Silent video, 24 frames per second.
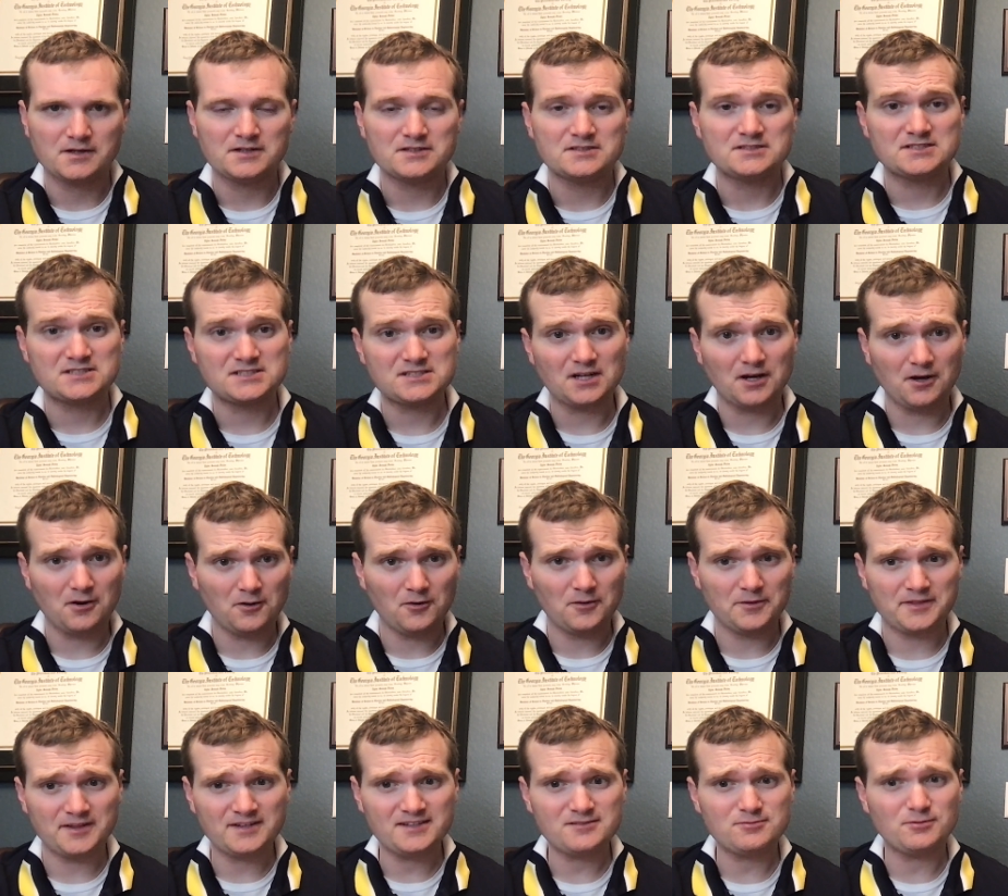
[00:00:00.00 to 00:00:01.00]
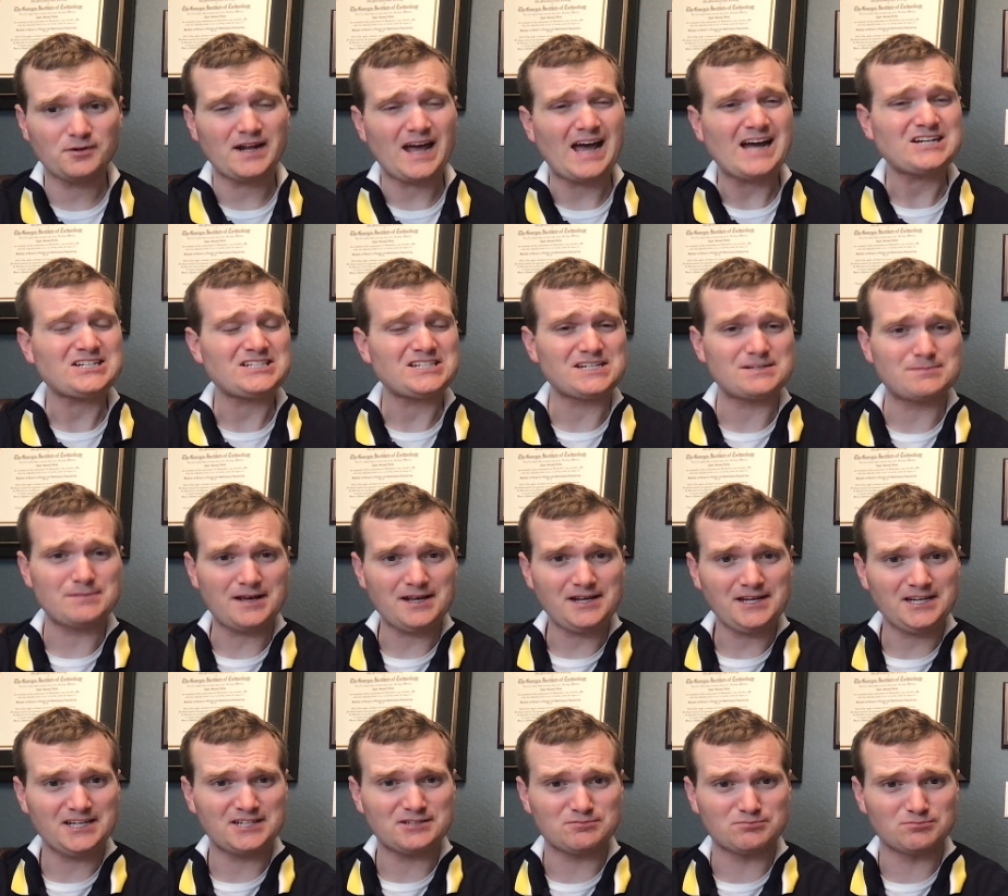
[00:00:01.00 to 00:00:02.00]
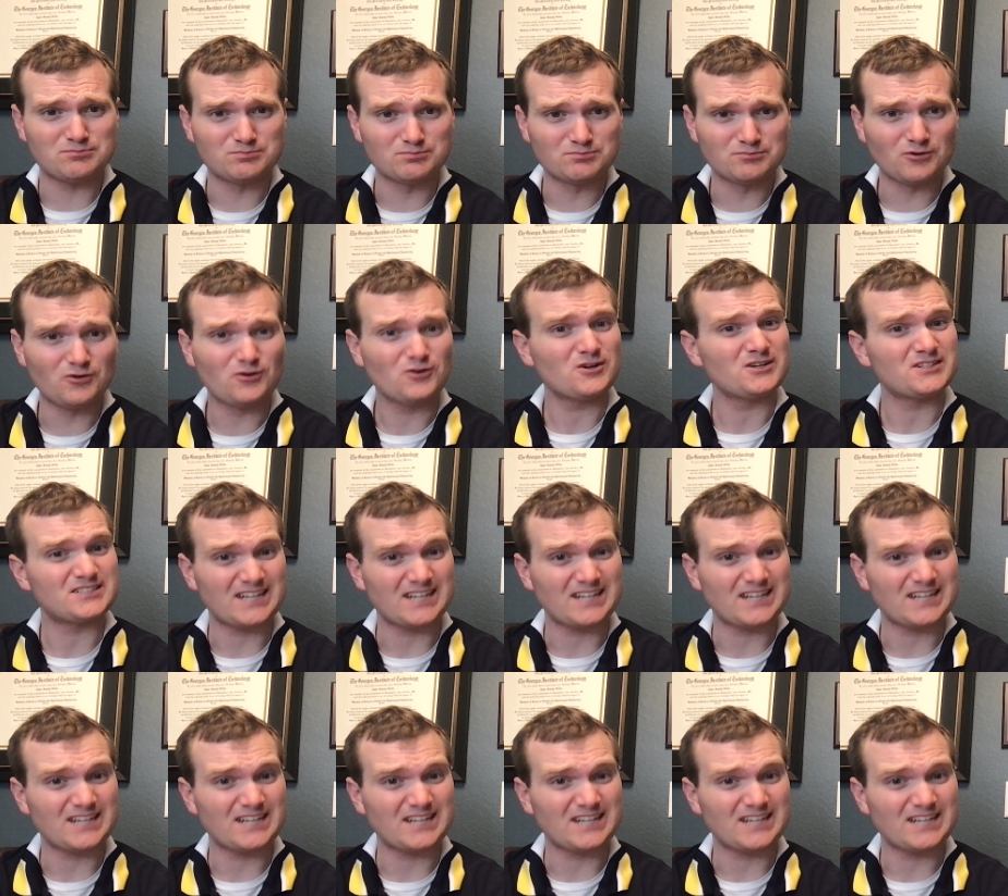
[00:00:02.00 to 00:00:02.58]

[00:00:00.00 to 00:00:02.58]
So, this would actually make it more